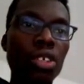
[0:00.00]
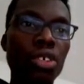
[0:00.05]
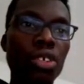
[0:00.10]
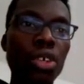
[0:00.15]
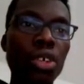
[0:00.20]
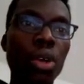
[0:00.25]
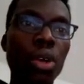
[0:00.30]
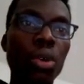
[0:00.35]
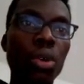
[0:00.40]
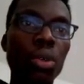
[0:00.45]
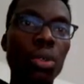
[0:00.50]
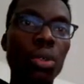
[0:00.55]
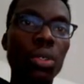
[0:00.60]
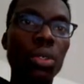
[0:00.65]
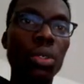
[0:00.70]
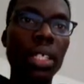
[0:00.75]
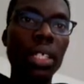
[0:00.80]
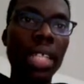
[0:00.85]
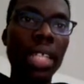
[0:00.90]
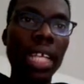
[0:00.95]

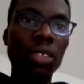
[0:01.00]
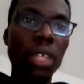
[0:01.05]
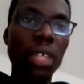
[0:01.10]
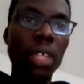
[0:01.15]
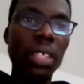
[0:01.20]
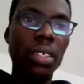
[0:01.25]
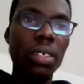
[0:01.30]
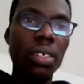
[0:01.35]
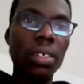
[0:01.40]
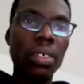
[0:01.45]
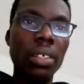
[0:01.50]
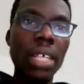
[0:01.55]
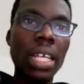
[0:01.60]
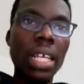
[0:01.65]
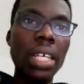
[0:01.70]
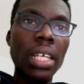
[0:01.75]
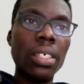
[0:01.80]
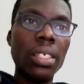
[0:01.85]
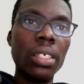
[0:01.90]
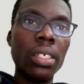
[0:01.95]
So the next question
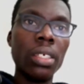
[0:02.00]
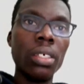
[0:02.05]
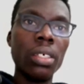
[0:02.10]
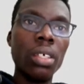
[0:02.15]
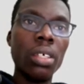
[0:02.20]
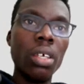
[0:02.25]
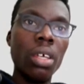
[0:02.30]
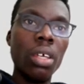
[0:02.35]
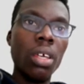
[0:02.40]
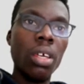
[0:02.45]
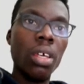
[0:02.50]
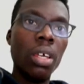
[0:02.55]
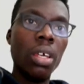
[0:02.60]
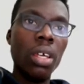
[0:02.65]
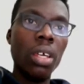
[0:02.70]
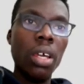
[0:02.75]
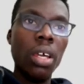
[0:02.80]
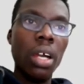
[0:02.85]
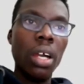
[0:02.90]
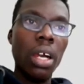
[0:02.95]
says,
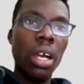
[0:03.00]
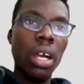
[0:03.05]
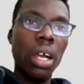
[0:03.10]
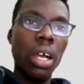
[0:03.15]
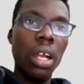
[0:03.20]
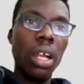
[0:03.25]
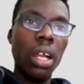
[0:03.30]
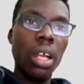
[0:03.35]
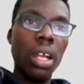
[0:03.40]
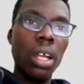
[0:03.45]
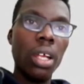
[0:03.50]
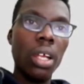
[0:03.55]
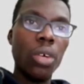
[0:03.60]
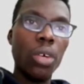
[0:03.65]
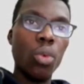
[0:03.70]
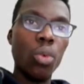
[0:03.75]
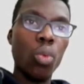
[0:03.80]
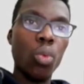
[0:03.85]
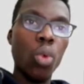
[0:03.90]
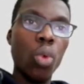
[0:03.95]

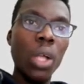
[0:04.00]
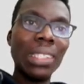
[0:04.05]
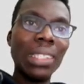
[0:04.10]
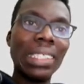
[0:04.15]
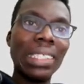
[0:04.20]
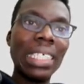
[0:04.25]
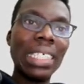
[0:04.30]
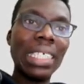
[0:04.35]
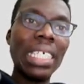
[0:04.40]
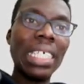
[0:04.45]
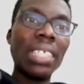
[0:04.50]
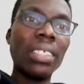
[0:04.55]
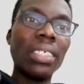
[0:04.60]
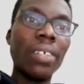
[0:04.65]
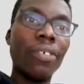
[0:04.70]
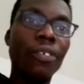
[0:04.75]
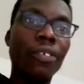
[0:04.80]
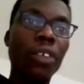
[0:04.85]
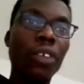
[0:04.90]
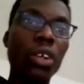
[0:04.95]
what
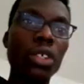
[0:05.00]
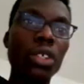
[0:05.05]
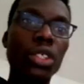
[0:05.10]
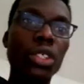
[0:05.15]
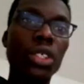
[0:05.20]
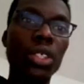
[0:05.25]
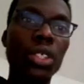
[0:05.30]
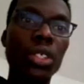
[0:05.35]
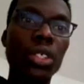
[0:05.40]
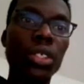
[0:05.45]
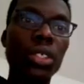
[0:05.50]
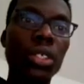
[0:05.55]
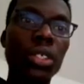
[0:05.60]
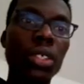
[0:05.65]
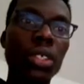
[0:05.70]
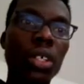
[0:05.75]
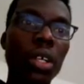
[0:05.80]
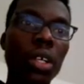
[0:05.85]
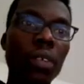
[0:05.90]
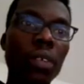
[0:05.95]
is the
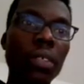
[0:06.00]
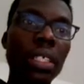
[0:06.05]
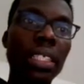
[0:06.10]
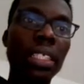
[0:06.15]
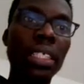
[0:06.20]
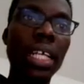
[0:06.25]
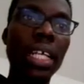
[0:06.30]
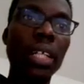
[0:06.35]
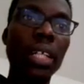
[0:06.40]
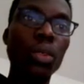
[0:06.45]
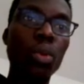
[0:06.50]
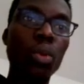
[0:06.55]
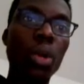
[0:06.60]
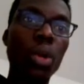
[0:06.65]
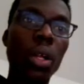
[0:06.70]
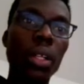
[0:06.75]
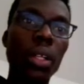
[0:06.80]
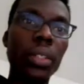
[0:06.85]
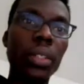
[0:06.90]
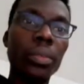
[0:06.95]
function of the cell
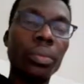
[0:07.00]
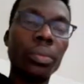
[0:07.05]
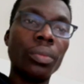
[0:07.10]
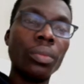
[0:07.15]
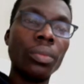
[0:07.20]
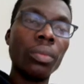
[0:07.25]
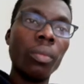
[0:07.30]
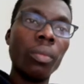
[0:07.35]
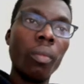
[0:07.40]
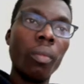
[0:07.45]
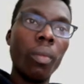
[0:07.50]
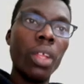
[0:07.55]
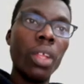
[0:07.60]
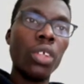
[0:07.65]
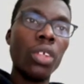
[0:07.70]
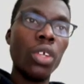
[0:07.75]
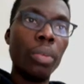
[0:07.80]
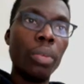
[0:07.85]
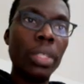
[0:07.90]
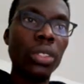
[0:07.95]
wall?
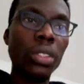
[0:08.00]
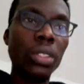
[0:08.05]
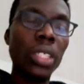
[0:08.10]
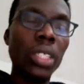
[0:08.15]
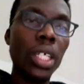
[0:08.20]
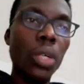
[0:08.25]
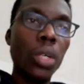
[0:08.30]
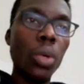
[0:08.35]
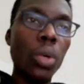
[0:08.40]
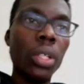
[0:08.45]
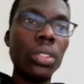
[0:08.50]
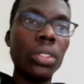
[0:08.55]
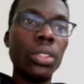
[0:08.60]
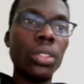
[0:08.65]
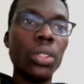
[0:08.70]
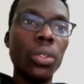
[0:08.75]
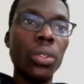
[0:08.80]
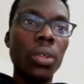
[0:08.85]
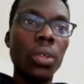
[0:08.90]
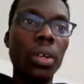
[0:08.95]
You're meant to tick
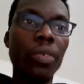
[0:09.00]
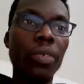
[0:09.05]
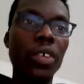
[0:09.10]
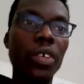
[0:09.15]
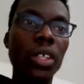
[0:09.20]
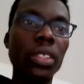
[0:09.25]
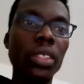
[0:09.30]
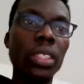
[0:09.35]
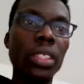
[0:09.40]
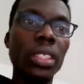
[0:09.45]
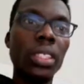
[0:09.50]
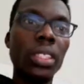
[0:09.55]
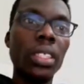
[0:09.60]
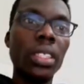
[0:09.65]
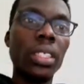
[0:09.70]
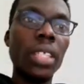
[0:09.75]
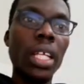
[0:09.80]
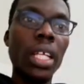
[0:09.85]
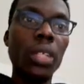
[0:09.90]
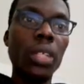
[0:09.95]
one. So of course, this is
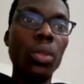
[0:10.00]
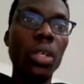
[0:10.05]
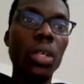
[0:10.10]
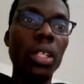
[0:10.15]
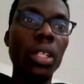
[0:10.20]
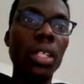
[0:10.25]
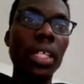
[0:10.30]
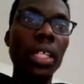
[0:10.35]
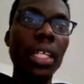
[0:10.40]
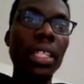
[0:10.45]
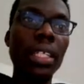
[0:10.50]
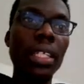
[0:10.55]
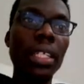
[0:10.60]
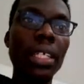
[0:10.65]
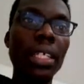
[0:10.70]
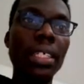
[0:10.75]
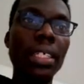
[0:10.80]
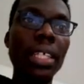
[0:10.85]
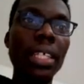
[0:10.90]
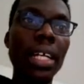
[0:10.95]
the cell wall in
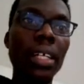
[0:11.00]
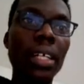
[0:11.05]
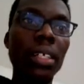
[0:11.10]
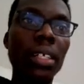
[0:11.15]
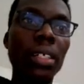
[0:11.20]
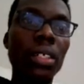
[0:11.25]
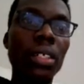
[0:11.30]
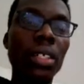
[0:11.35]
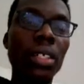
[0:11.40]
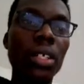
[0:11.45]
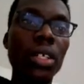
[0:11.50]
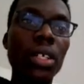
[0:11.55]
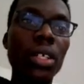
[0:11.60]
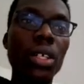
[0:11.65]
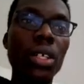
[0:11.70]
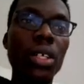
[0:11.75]
the cell.